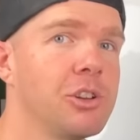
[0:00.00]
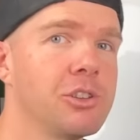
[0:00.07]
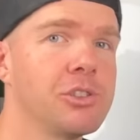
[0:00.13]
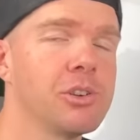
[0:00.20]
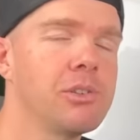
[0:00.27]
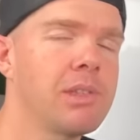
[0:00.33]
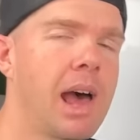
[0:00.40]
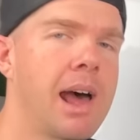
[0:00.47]
to
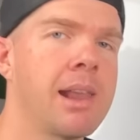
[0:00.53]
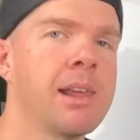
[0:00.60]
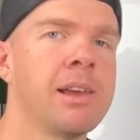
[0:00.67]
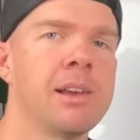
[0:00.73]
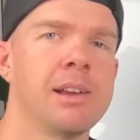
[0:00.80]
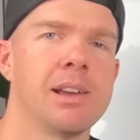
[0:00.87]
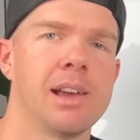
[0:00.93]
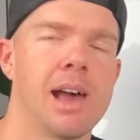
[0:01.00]
do that,
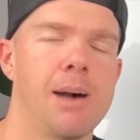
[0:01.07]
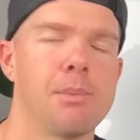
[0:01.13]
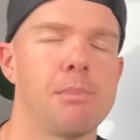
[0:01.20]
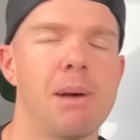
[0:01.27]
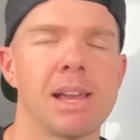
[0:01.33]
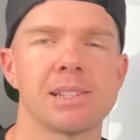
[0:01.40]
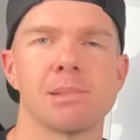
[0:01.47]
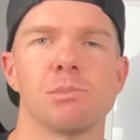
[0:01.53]
but
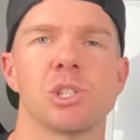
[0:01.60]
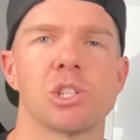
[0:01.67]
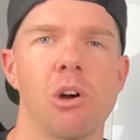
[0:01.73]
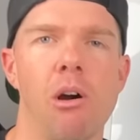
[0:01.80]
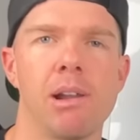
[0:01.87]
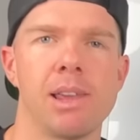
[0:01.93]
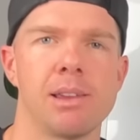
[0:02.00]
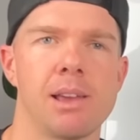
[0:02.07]
make some
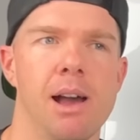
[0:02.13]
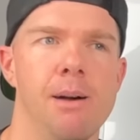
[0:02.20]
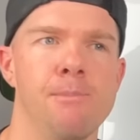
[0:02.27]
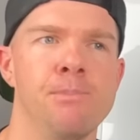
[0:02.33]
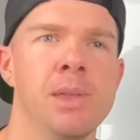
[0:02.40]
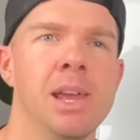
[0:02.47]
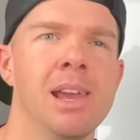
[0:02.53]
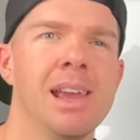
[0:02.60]
side income,
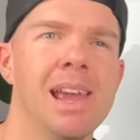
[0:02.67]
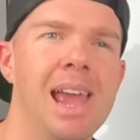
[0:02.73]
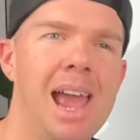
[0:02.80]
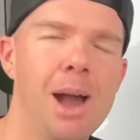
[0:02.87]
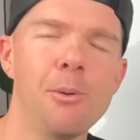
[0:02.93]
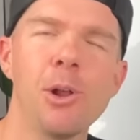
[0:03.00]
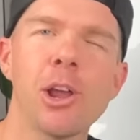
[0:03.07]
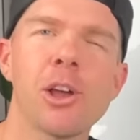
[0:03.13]

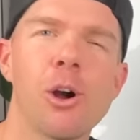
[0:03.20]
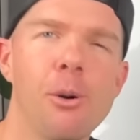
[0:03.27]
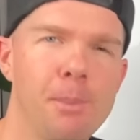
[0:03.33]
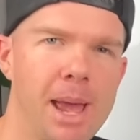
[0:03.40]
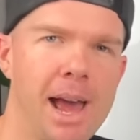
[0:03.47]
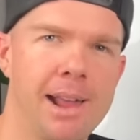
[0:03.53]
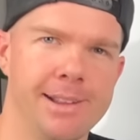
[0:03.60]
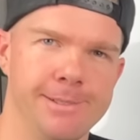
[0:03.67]
how would I go
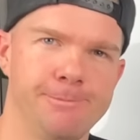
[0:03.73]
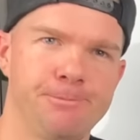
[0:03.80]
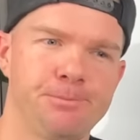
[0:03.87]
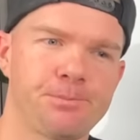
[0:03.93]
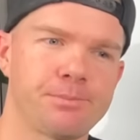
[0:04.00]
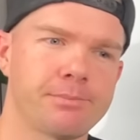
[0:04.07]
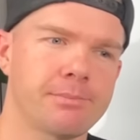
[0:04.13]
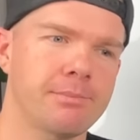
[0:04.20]
about it?
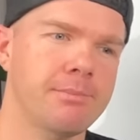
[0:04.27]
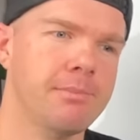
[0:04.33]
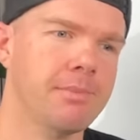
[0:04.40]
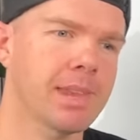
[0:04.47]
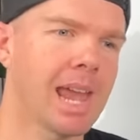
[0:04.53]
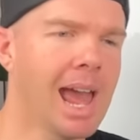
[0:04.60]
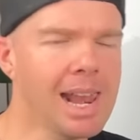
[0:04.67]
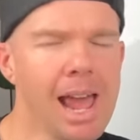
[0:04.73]

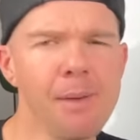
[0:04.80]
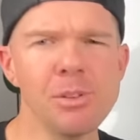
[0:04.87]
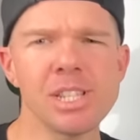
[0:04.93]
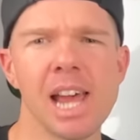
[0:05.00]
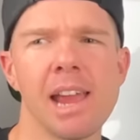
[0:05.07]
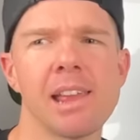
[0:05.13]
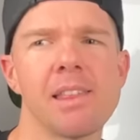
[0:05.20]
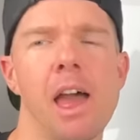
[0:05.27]
And I haven't
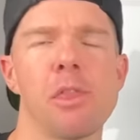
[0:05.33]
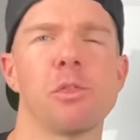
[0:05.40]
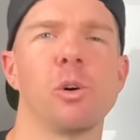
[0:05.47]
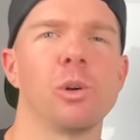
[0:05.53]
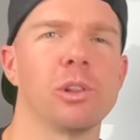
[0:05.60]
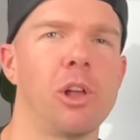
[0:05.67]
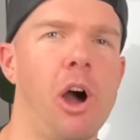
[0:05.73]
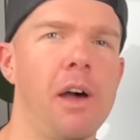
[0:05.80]
taken that
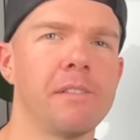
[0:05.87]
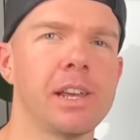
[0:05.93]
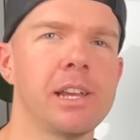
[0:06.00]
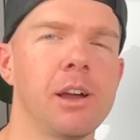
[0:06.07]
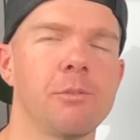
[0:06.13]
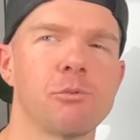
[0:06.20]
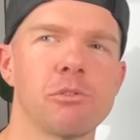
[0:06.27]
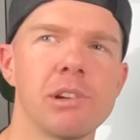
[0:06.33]
thought
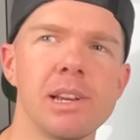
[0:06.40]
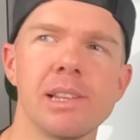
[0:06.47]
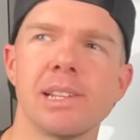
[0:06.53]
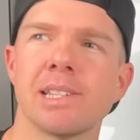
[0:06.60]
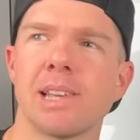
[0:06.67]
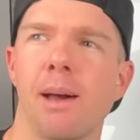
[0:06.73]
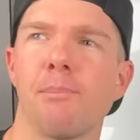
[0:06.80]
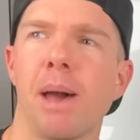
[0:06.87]
lightly. I've really
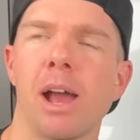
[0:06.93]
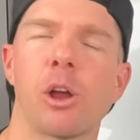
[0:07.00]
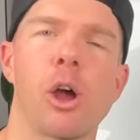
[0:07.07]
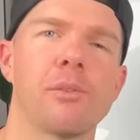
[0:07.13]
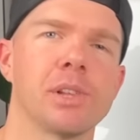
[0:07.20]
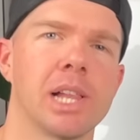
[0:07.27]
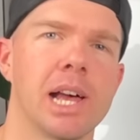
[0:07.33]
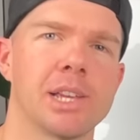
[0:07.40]
sat back
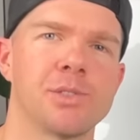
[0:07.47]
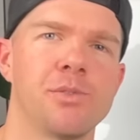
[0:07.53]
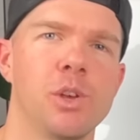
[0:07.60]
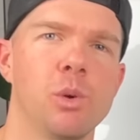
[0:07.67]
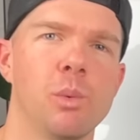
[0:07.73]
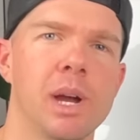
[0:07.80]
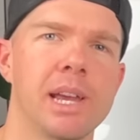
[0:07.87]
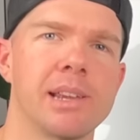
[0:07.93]
over the last
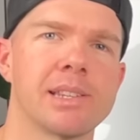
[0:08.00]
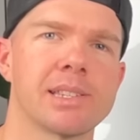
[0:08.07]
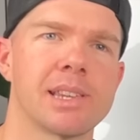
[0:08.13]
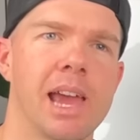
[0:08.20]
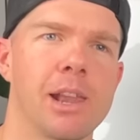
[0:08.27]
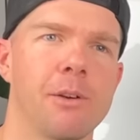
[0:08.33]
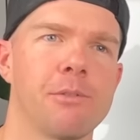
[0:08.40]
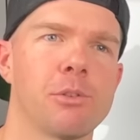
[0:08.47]
few weeks
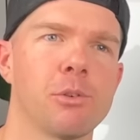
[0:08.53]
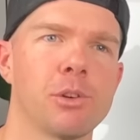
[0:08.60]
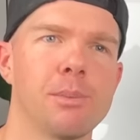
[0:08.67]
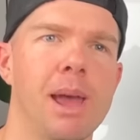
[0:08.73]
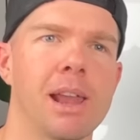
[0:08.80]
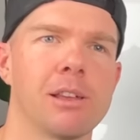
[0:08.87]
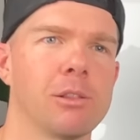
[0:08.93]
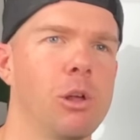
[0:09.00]
and I've thought
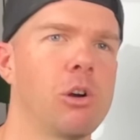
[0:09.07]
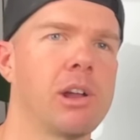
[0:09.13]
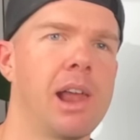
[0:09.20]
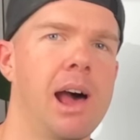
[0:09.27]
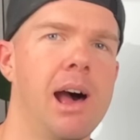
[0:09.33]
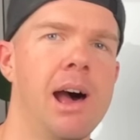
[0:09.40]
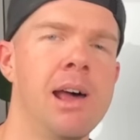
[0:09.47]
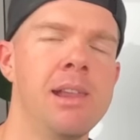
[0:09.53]
about it long and
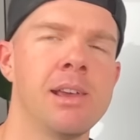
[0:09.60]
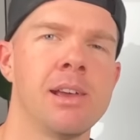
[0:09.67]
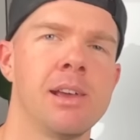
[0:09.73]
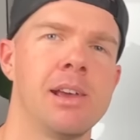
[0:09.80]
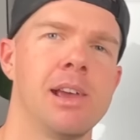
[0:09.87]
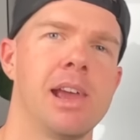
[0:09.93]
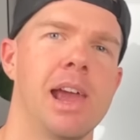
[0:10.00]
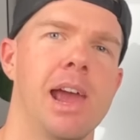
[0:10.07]
hard.
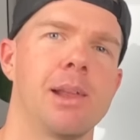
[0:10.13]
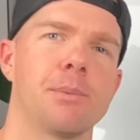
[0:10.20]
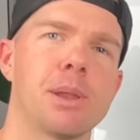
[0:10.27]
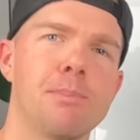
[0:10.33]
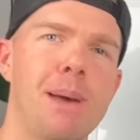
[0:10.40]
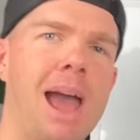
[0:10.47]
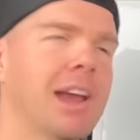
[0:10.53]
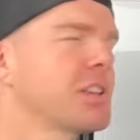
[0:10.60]
And I'm going to
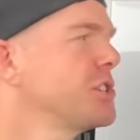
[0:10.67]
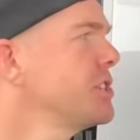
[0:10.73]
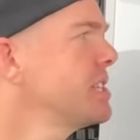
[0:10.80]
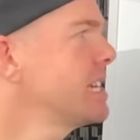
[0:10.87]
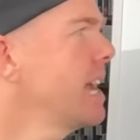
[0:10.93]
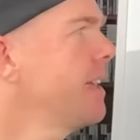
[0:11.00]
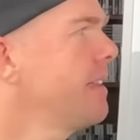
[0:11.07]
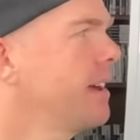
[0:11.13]
package it
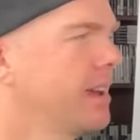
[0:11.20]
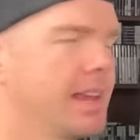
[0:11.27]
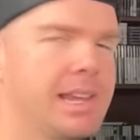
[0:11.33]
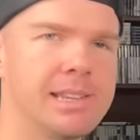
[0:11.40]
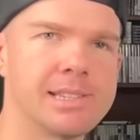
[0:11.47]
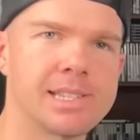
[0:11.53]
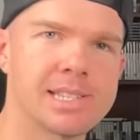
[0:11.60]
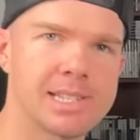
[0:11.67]
together
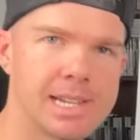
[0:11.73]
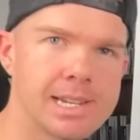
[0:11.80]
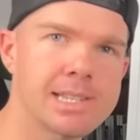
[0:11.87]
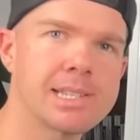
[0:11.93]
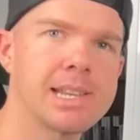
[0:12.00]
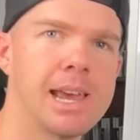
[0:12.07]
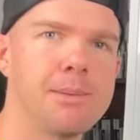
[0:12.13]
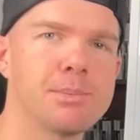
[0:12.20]
in 6
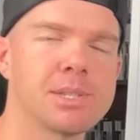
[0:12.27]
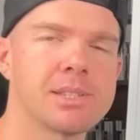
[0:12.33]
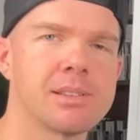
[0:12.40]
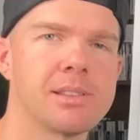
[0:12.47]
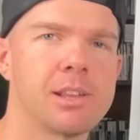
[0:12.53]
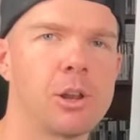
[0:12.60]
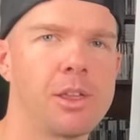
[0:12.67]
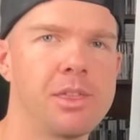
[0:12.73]
steps
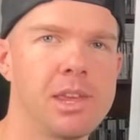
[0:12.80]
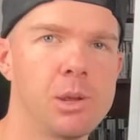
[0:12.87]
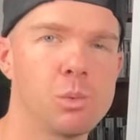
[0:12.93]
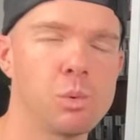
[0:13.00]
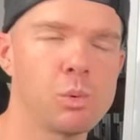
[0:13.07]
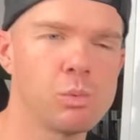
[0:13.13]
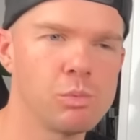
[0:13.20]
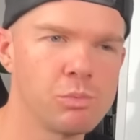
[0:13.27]
that I think
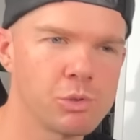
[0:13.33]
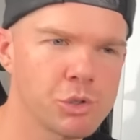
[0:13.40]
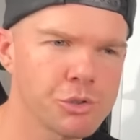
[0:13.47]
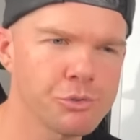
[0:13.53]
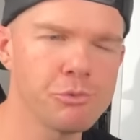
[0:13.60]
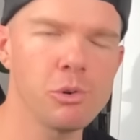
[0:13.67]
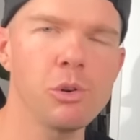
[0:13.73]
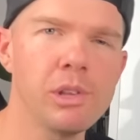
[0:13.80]
will
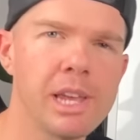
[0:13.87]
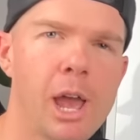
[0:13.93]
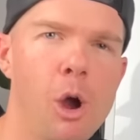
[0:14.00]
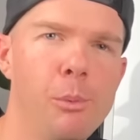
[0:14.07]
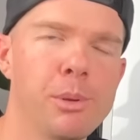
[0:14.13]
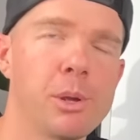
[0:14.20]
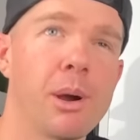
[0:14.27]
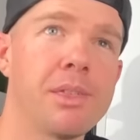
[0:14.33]
truly
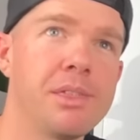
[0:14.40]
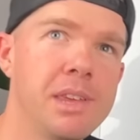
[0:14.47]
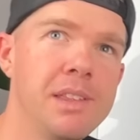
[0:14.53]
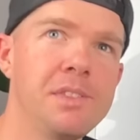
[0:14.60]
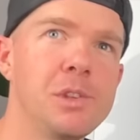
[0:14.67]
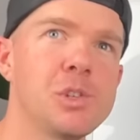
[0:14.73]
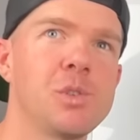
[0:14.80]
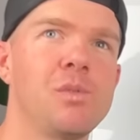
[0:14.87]
help you. I
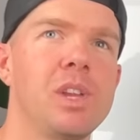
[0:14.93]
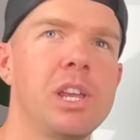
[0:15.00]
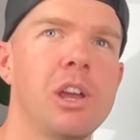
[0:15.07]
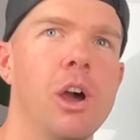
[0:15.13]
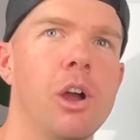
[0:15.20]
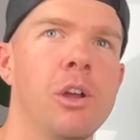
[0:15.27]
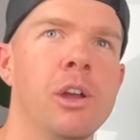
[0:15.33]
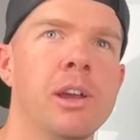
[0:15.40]
think this
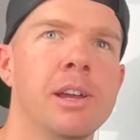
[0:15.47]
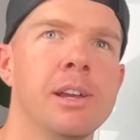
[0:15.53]
video